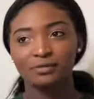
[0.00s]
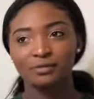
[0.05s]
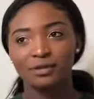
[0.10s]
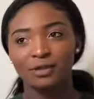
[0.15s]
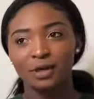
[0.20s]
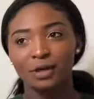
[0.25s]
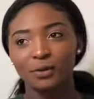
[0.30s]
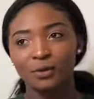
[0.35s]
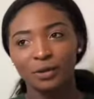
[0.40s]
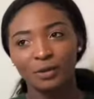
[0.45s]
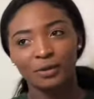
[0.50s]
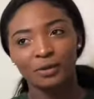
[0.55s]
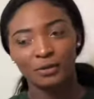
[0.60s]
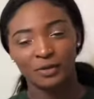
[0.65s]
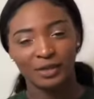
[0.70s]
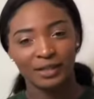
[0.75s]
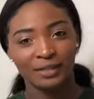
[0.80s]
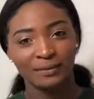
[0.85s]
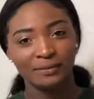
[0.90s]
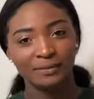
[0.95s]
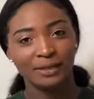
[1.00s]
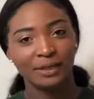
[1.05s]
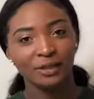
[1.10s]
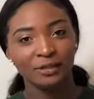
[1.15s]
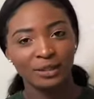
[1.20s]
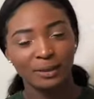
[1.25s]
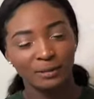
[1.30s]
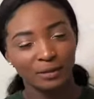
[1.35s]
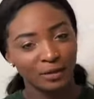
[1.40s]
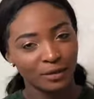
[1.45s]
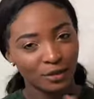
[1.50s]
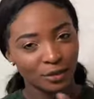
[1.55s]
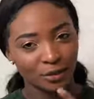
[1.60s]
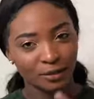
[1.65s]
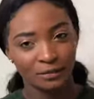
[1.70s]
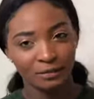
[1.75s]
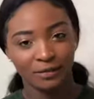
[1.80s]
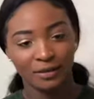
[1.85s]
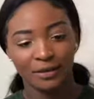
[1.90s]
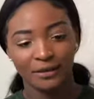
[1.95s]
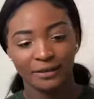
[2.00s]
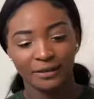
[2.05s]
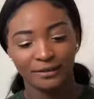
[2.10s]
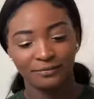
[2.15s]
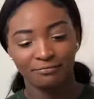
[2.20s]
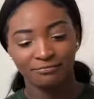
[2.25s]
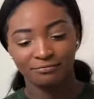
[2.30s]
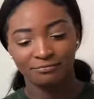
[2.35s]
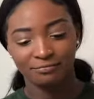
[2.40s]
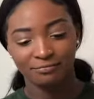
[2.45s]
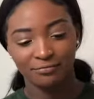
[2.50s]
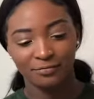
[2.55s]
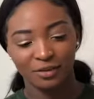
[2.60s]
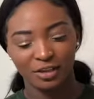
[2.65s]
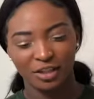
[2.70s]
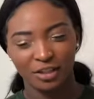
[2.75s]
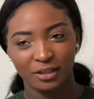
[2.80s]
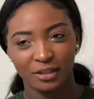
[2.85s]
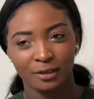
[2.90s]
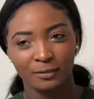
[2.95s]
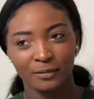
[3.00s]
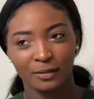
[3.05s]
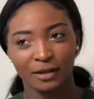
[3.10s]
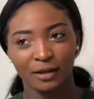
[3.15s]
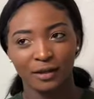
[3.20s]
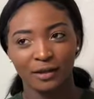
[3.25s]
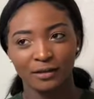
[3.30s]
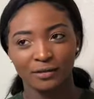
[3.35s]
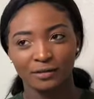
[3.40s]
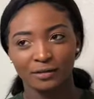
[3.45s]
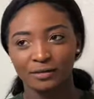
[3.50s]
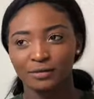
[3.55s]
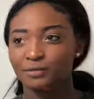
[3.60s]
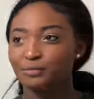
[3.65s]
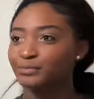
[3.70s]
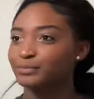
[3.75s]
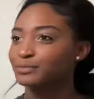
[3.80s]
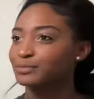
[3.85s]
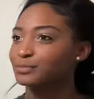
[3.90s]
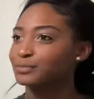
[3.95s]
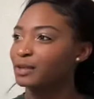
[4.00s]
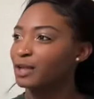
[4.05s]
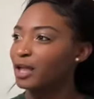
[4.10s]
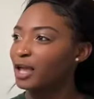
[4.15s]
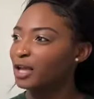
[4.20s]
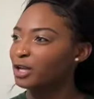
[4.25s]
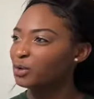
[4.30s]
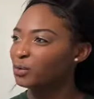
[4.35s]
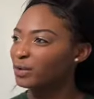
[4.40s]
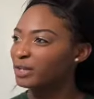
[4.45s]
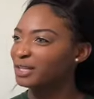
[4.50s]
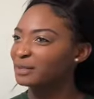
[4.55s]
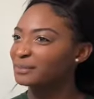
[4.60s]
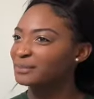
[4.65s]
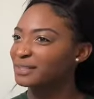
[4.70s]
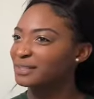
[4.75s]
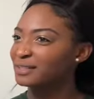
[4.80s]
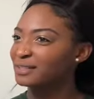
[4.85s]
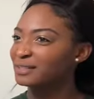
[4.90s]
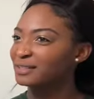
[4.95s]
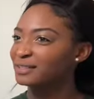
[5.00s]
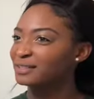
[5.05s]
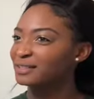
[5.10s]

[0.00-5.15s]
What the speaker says: don't want to wear lipstick, so I'm going to go just a lip gloss. Are you going to wear lipstick?